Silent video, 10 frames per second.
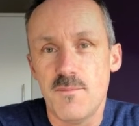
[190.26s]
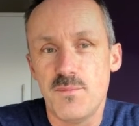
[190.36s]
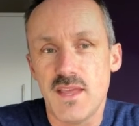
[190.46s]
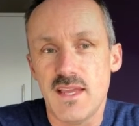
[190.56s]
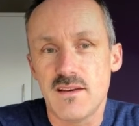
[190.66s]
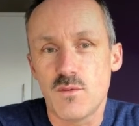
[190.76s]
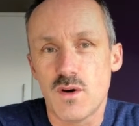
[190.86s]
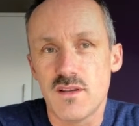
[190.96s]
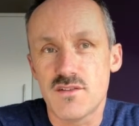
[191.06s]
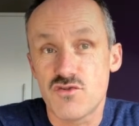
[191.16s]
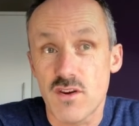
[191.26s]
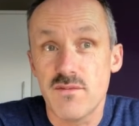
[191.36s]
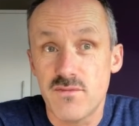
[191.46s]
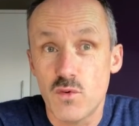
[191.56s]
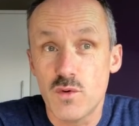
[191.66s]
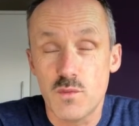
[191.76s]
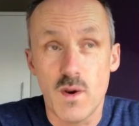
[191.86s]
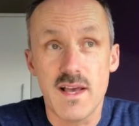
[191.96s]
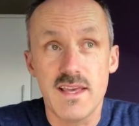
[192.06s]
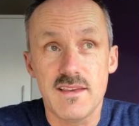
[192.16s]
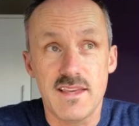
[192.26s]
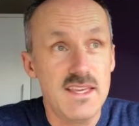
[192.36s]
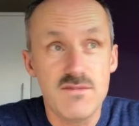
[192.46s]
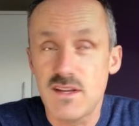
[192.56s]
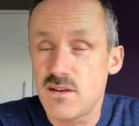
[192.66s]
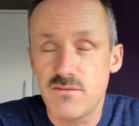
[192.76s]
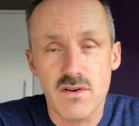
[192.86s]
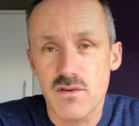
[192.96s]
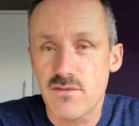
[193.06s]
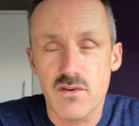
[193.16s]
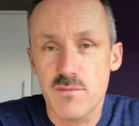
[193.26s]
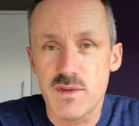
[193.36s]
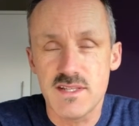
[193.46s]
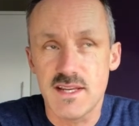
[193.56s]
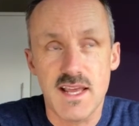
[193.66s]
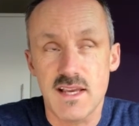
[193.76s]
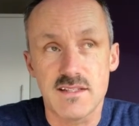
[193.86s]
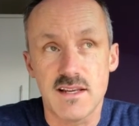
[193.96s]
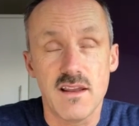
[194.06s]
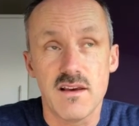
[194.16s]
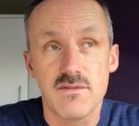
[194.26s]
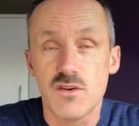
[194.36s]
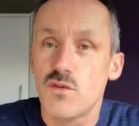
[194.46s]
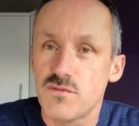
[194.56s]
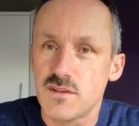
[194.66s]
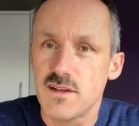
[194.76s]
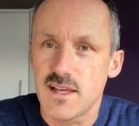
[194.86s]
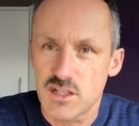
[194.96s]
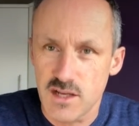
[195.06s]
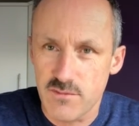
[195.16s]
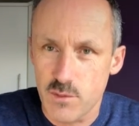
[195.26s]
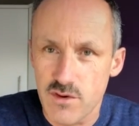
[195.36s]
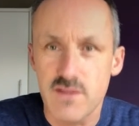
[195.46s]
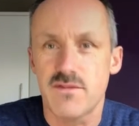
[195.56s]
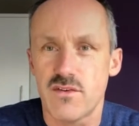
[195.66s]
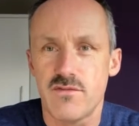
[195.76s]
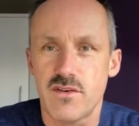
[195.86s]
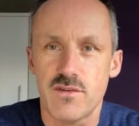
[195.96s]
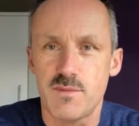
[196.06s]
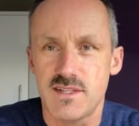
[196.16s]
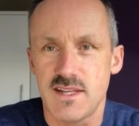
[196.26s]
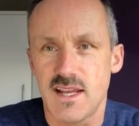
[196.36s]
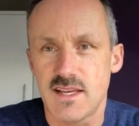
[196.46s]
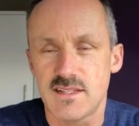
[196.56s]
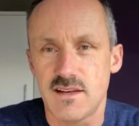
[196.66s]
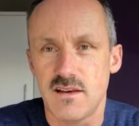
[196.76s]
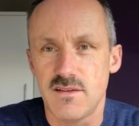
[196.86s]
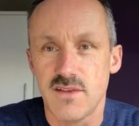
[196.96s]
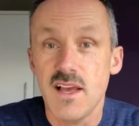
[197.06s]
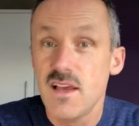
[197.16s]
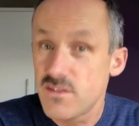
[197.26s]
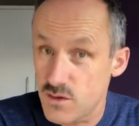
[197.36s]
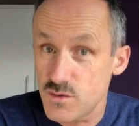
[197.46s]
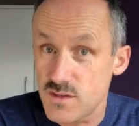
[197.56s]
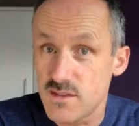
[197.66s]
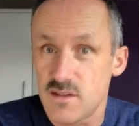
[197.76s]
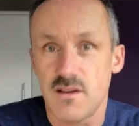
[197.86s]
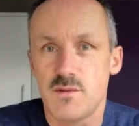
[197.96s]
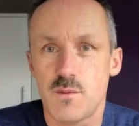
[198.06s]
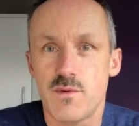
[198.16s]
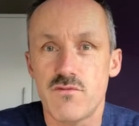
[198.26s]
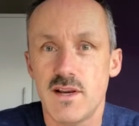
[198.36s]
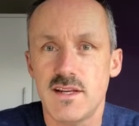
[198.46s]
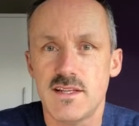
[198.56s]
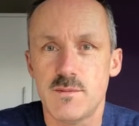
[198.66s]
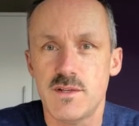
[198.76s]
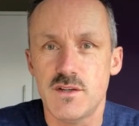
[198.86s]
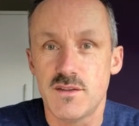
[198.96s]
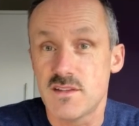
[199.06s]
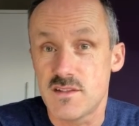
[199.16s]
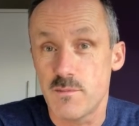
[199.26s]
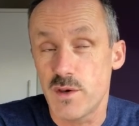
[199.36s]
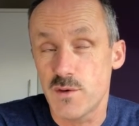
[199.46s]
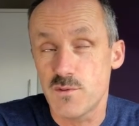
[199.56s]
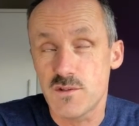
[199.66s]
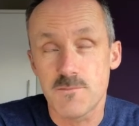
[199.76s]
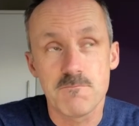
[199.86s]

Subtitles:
in quite a straightforward way, even in a very, very busy and hectic life. And often, actually, if we're in a very, very busy and hectic life, those are the times when we really need to be doing this the most.